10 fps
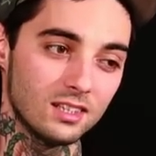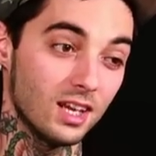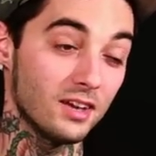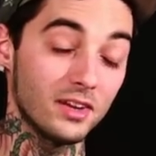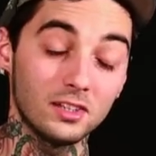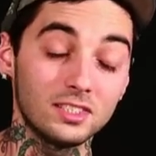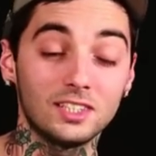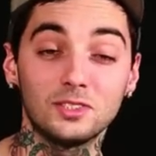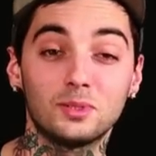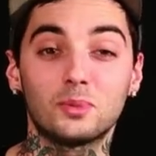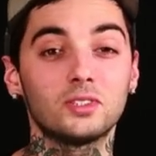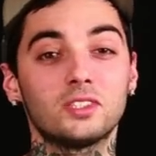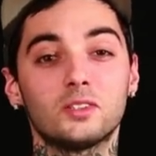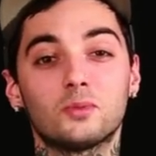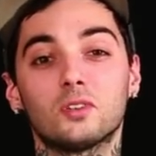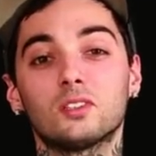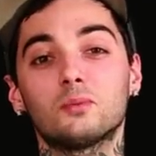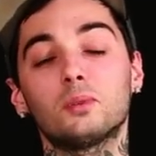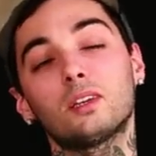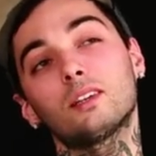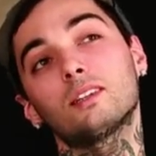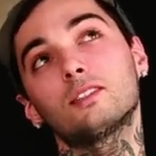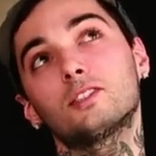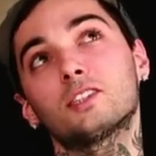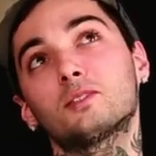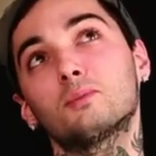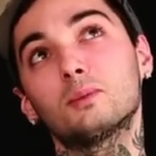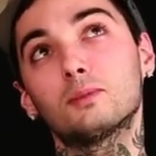yeah, if I could tattoo one person in the world, it'd be Justin